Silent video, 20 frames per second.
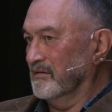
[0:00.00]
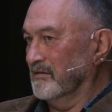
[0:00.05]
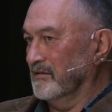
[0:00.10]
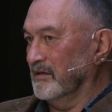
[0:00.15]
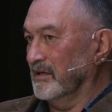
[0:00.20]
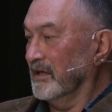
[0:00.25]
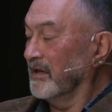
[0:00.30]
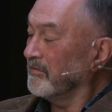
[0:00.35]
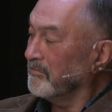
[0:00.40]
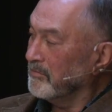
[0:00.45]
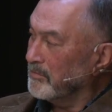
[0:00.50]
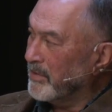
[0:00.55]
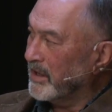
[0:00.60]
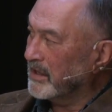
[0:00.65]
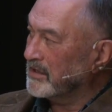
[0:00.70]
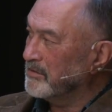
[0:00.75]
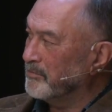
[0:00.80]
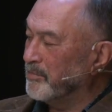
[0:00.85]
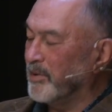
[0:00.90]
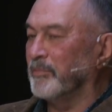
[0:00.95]
You're giving back
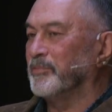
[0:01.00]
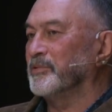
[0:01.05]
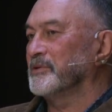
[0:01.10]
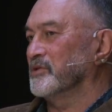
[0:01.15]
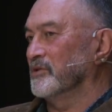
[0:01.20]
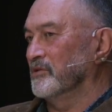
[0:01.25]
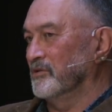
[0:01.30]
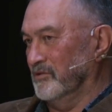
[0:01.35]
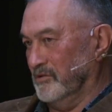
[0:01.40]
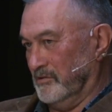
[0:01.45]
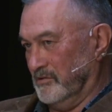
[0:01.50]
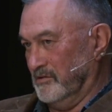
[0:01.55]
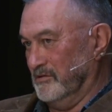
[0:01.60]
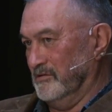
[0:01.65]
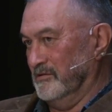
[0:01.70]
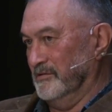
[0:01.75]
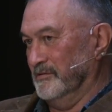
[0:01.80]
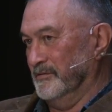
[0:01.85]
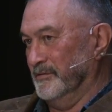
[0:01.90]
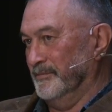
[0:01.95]
to Papatūnuku,
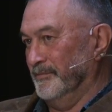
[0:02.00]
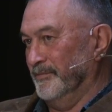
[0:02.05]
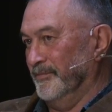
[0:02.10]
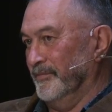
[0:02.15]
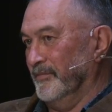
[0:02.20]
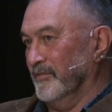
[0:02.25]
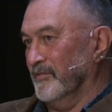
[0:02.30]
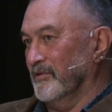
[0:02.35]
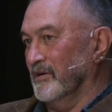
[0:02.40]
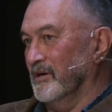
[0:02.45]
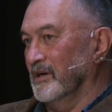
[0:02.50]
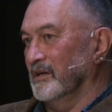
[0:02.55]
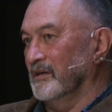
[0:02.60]
right?